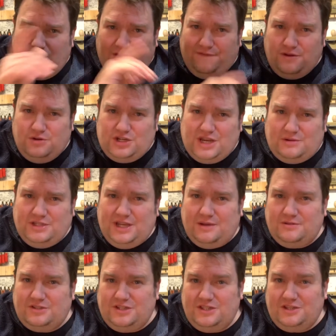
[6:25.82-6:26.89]
A few
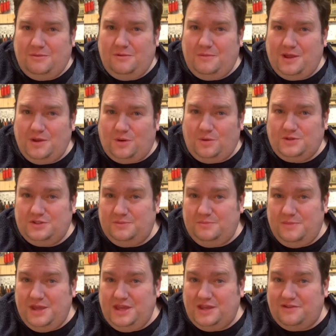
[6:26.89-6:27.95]
shout-outs to some of my
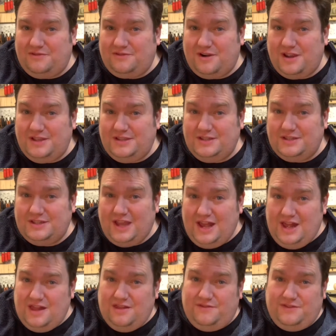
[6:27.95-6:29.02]
awesome maker friends.
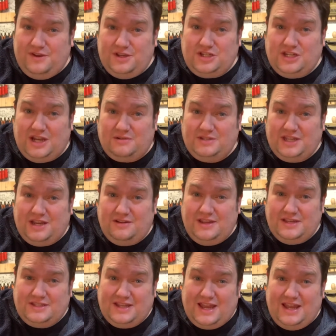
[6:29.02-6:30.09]
The first shout-out
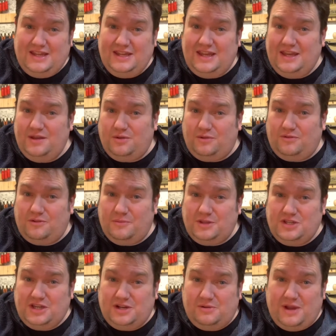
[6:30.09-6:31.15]
is to Andy Hill from the
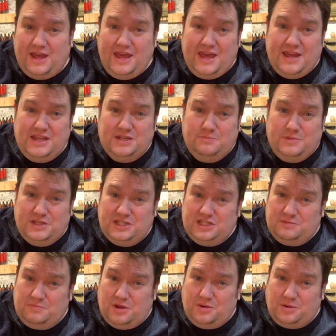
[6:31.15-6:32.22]
channel
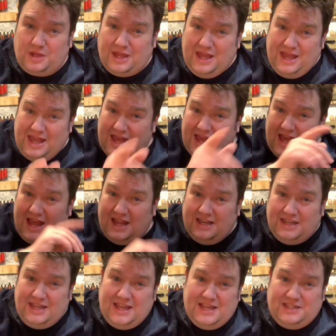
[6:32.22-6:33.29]
AHBespoke.
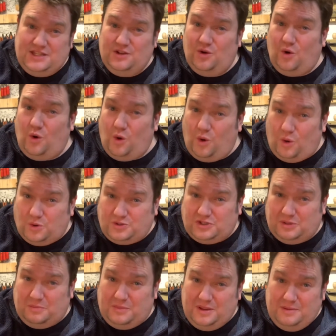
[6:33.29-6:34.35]
Andy is an
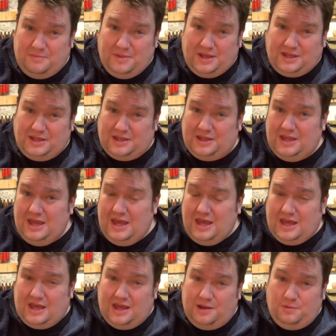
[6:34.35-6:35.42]
awesome maker,
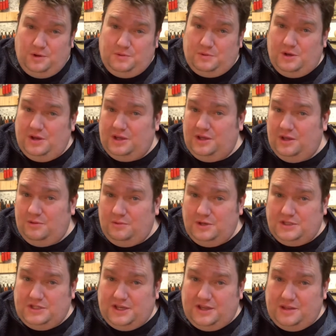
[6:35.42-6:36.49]
woodworker,
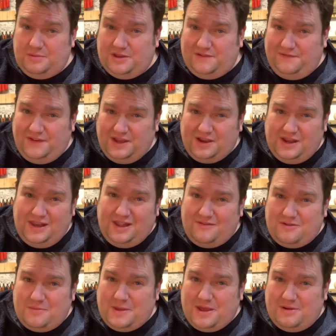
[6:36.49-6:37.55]
woodturner, but the thing I love
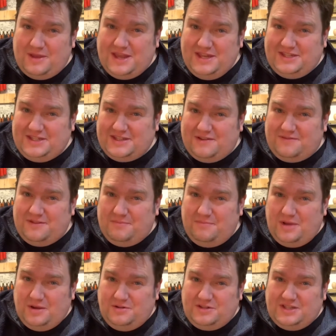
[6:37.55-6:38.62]
about his stuff the
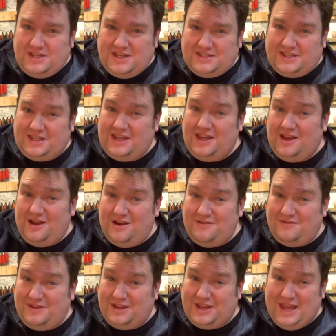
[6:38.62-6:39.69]
most is the
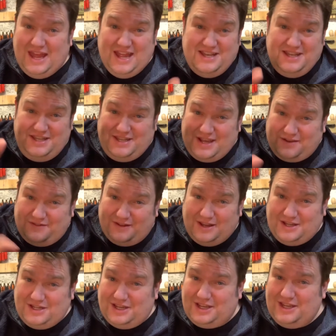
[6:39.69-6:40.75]
carving.
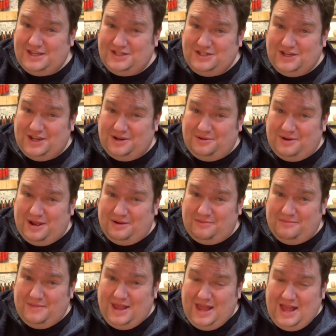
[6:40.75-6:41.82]
Definitely check his channel
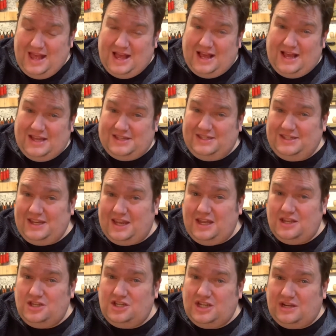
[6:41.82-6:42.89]
out.
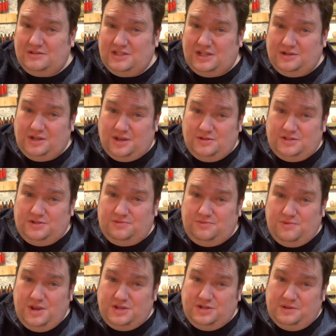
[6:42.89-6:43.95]
Second shout-out goes to
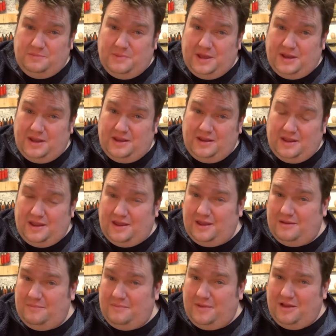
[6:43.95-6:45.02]
Richard Bennett.
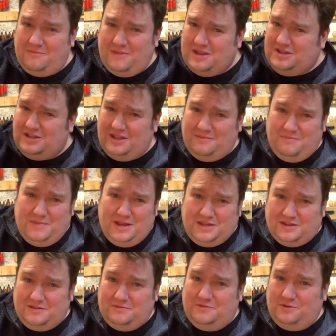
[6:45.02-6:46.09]
I've mentioned him many
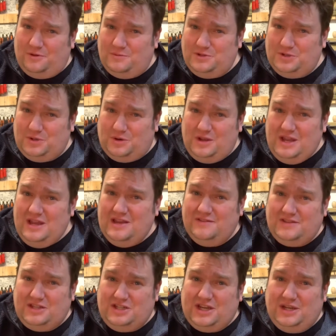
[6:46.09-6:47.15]
times before, I'm sure,
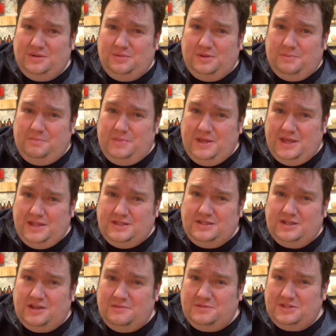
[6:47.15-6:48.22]
of the channel The Beard
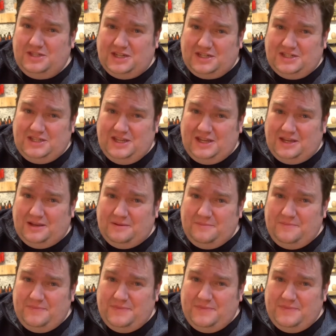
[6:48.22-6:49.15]
Times 16.